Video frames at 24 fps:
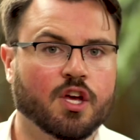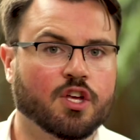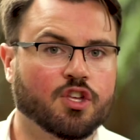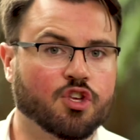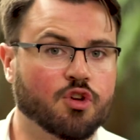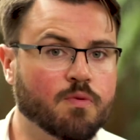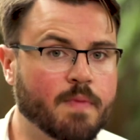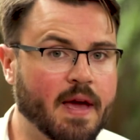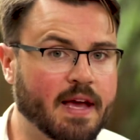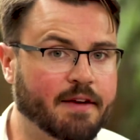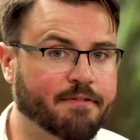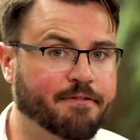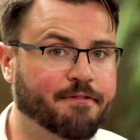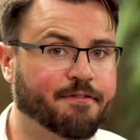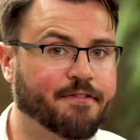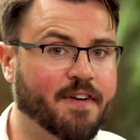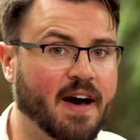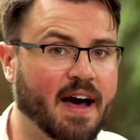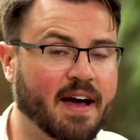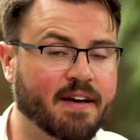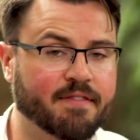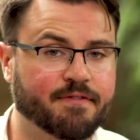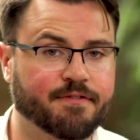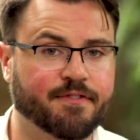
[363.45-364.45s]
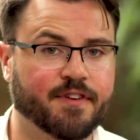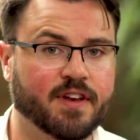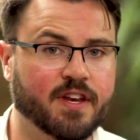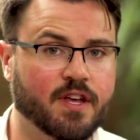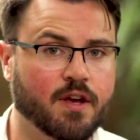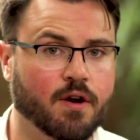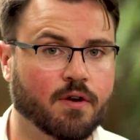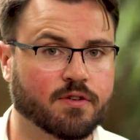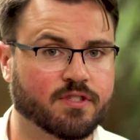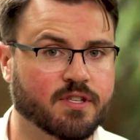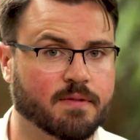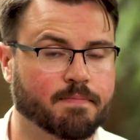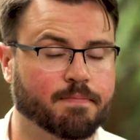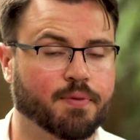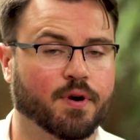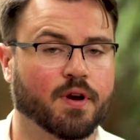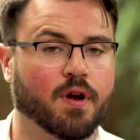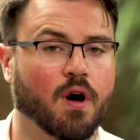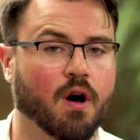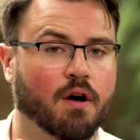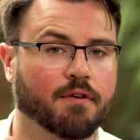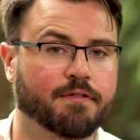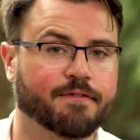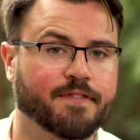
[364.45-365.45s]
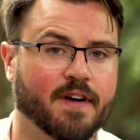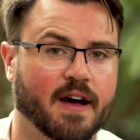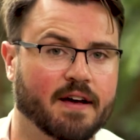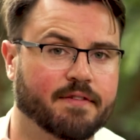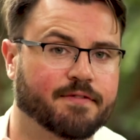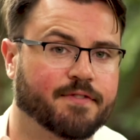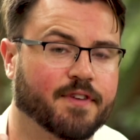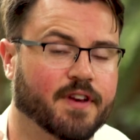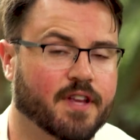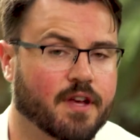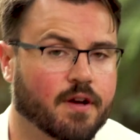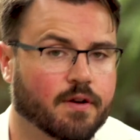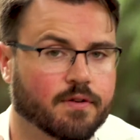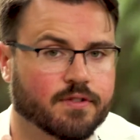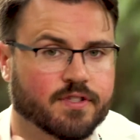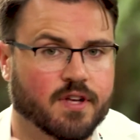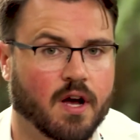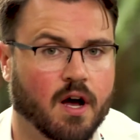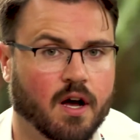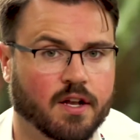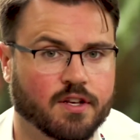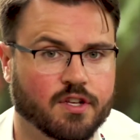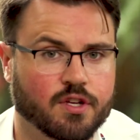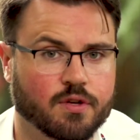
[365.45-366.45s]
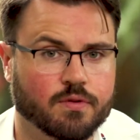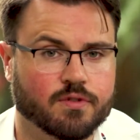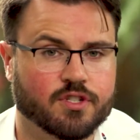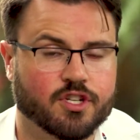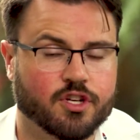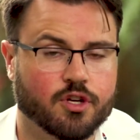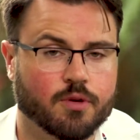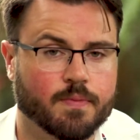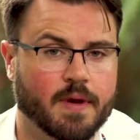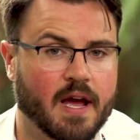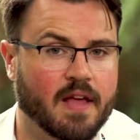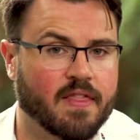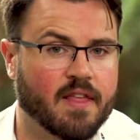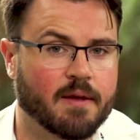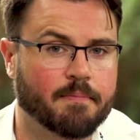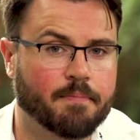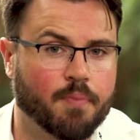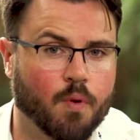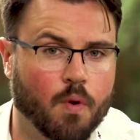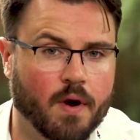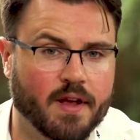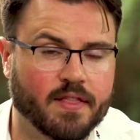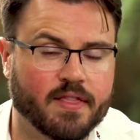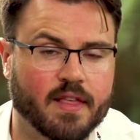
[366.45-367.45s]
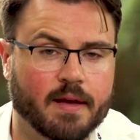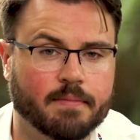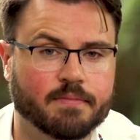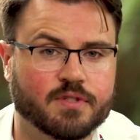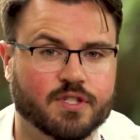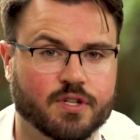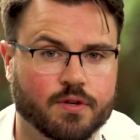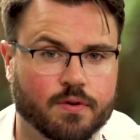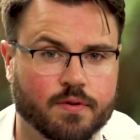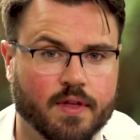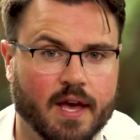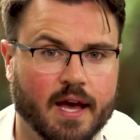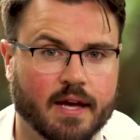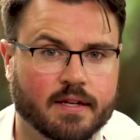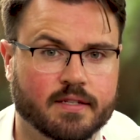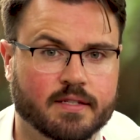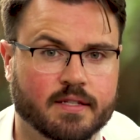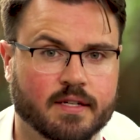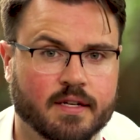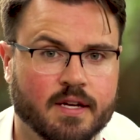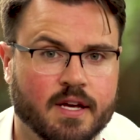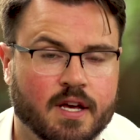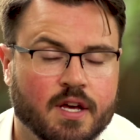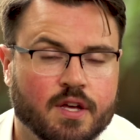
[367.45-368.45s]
you make 5 videos and put all 5 videos on YouTube and then point them to that.